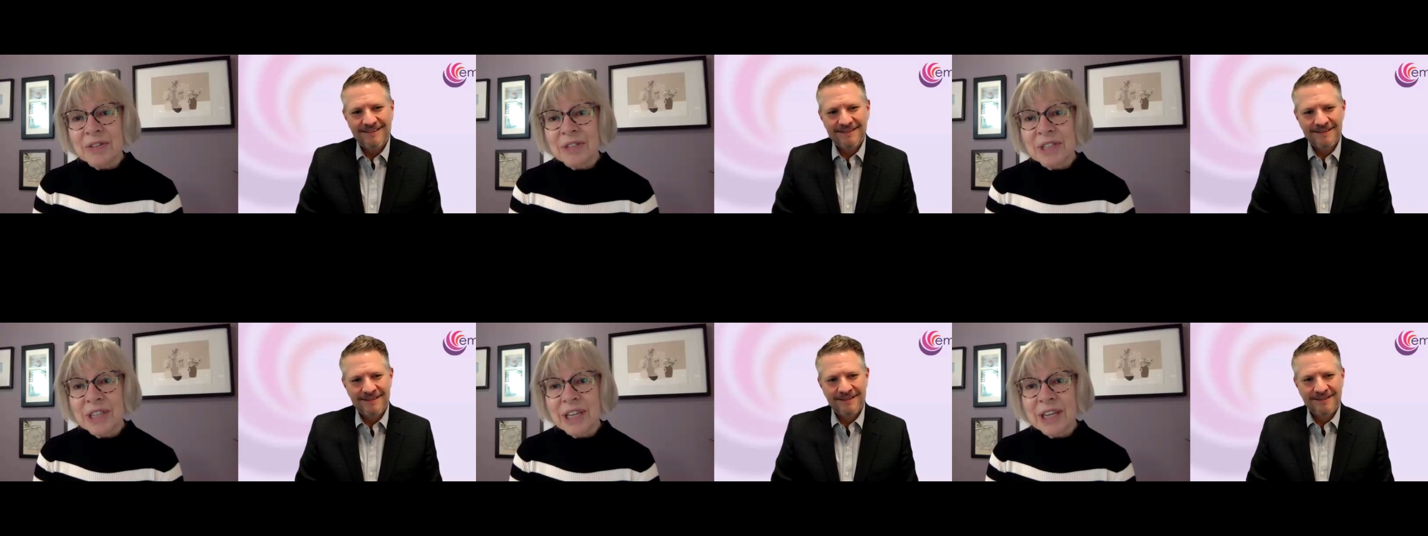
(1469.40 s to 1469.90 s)
Speaker 1: of
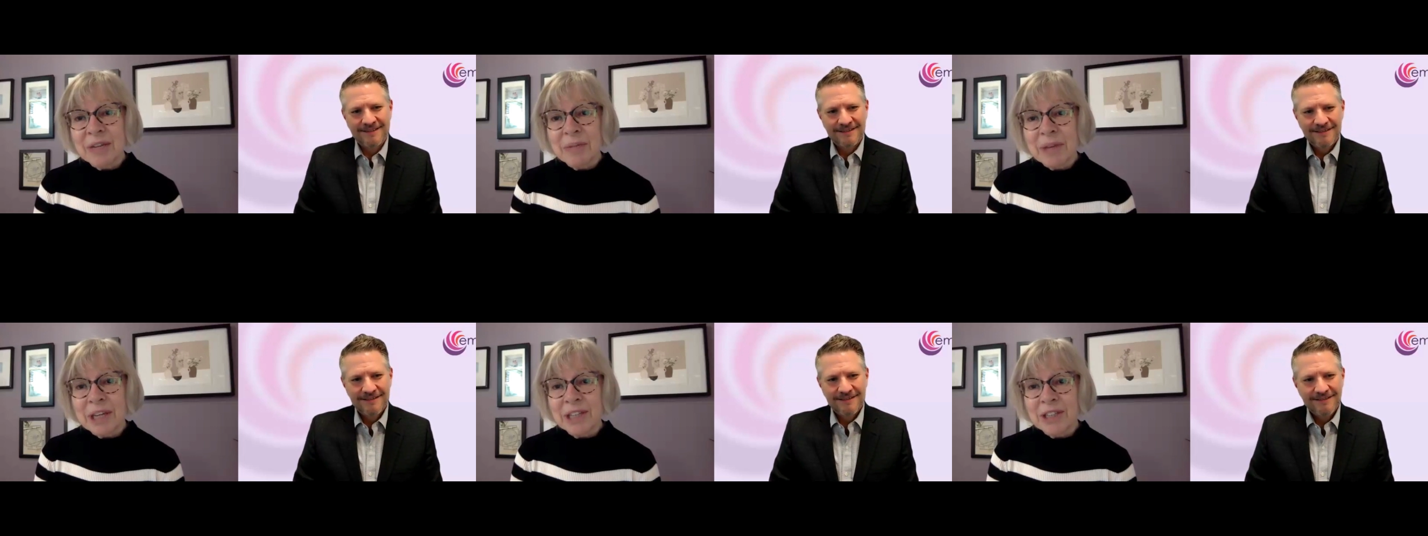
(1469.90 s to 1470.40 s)
seeing
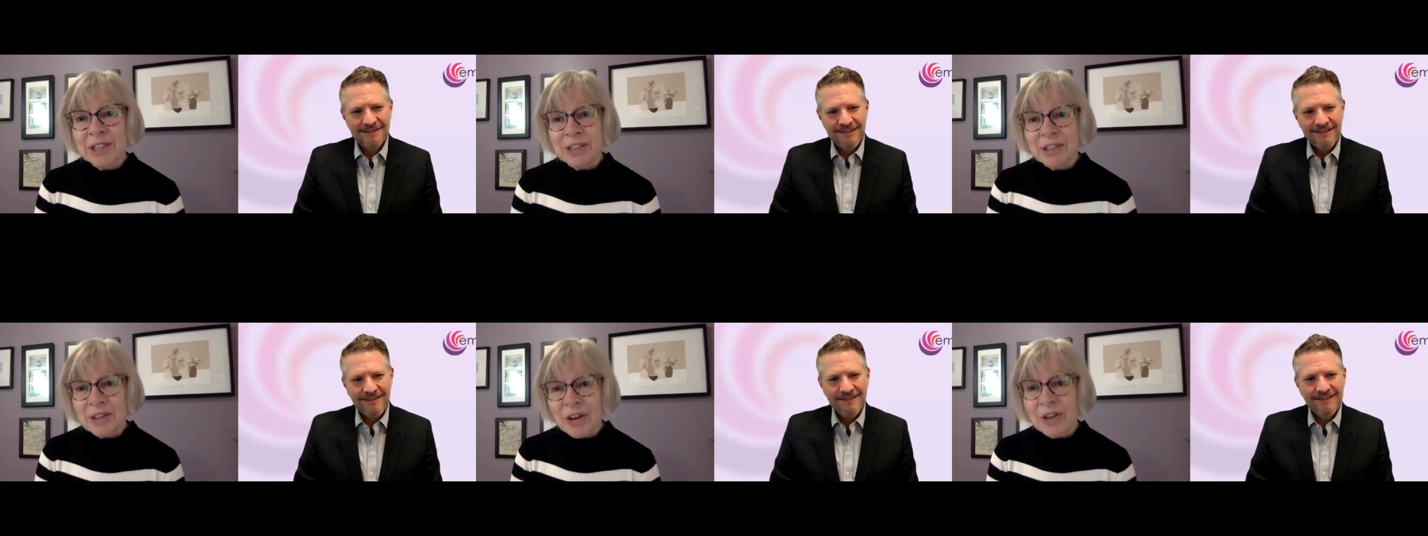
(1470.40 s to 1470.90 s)

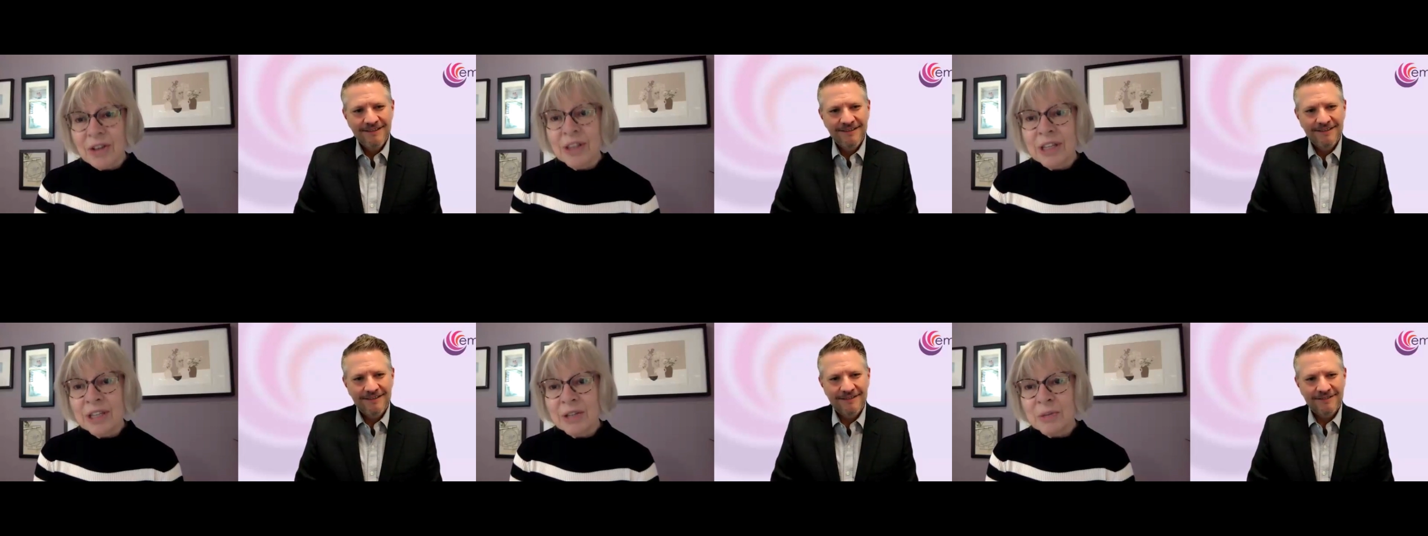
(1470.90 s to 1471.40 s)
patients on
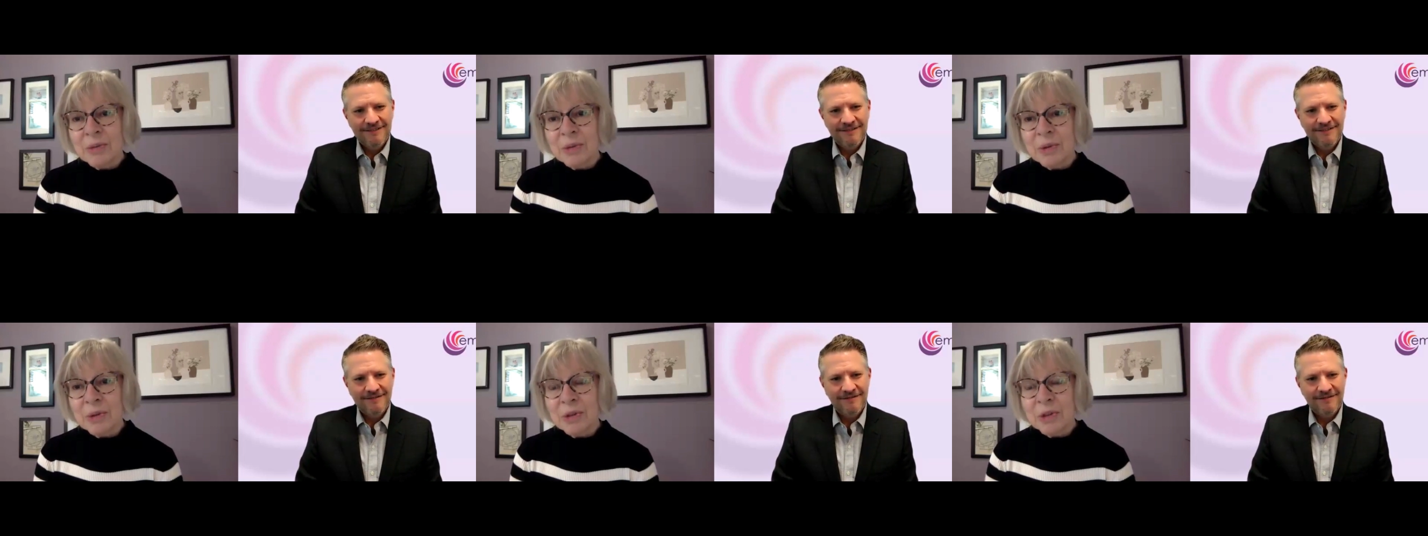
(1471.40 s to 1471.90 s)
these
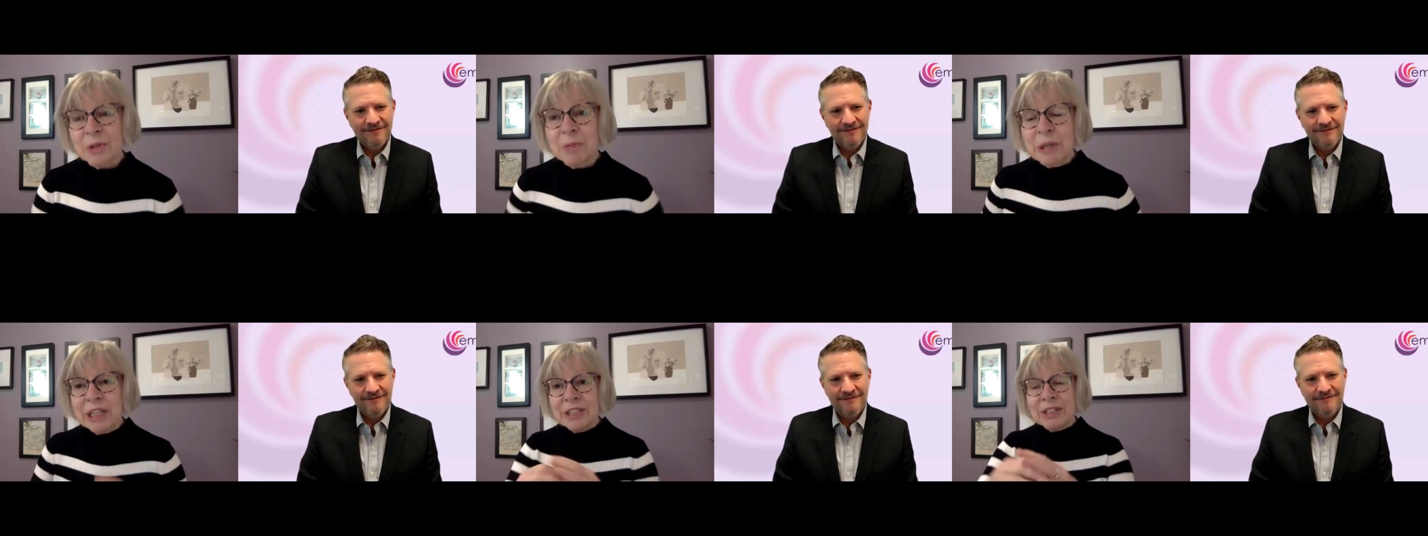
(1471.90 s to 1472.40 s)
wards,
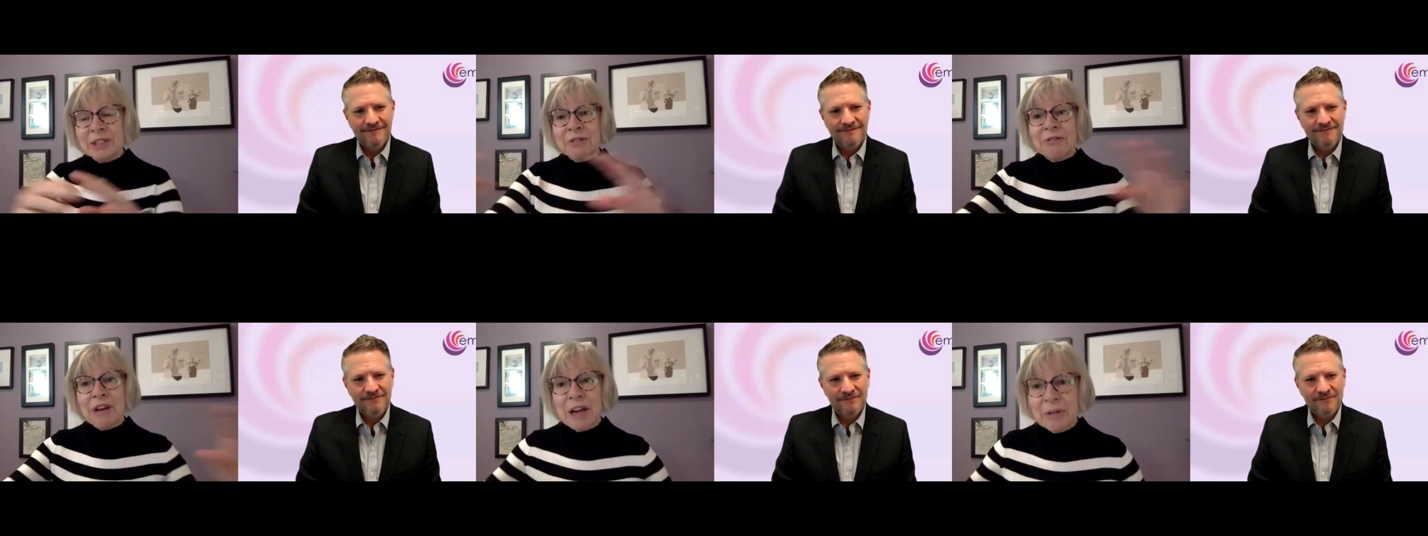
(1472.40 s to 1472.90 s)
being
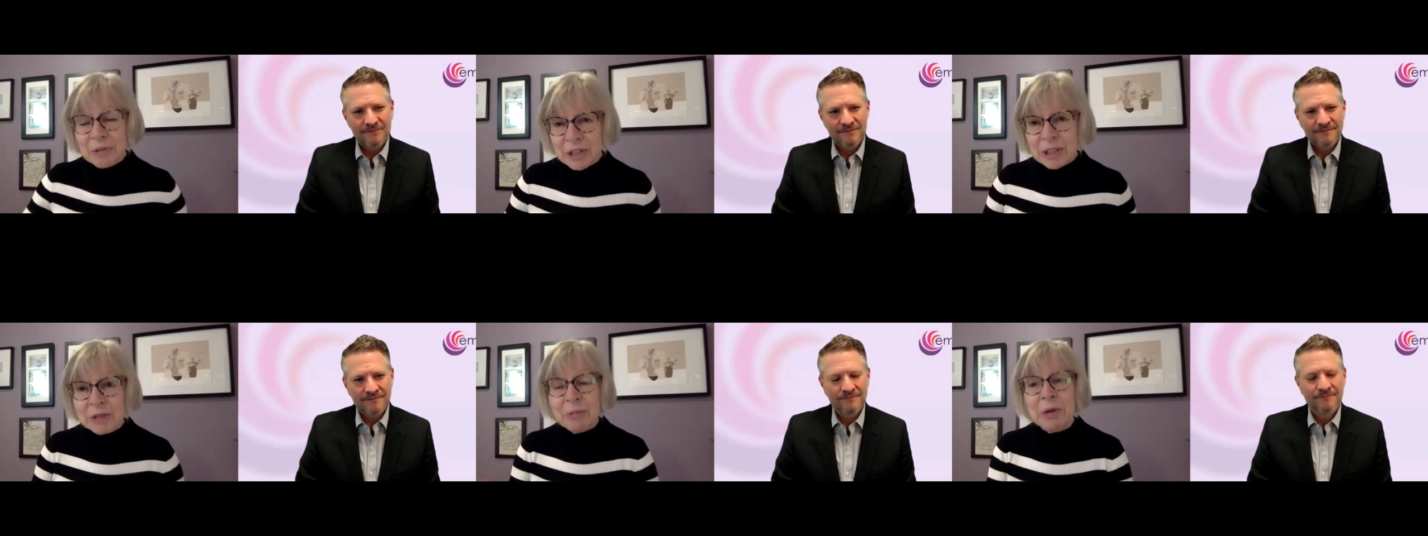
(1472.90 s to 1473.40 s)

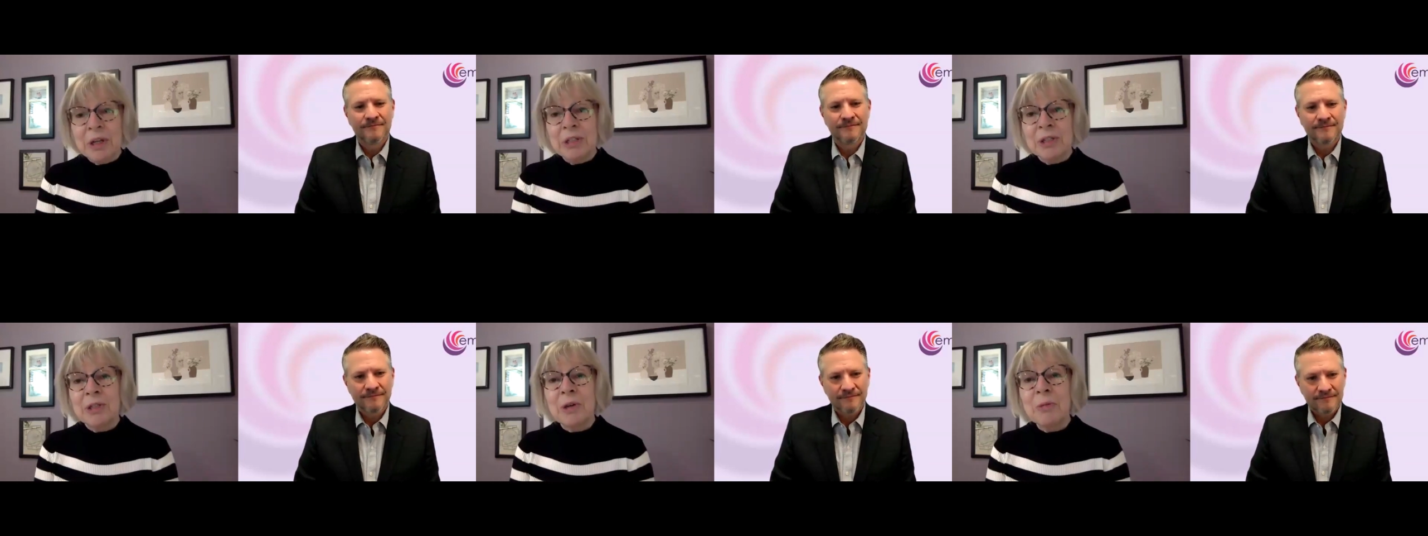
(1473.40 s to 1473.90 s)
surrounded by
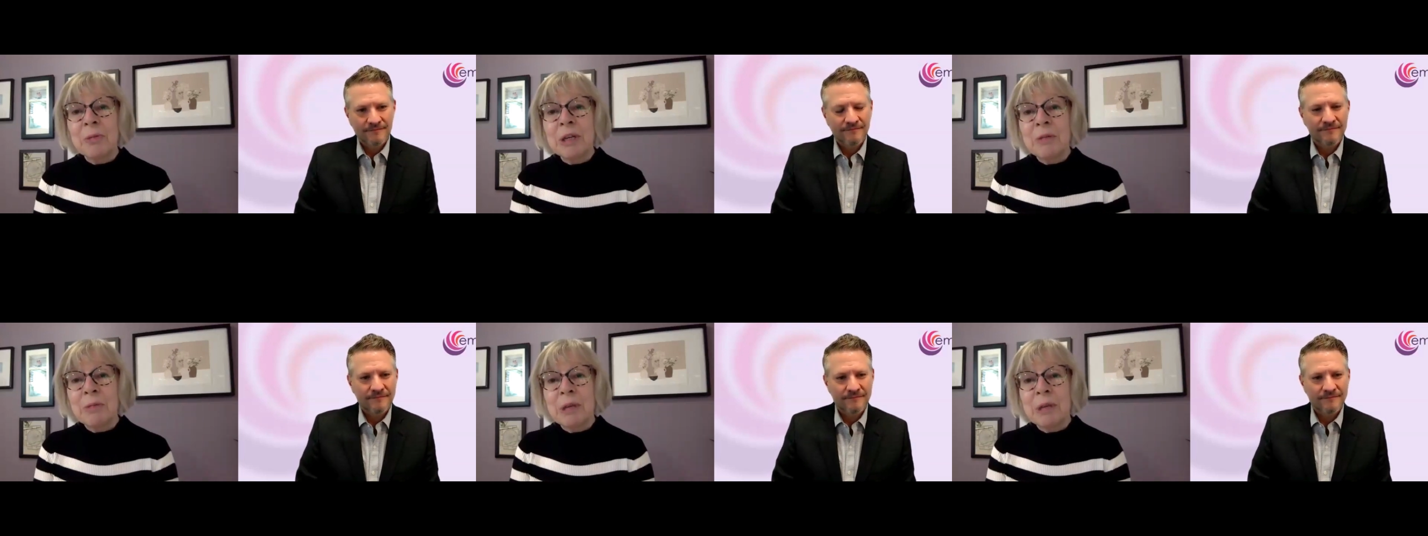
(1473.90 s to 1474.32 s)
so many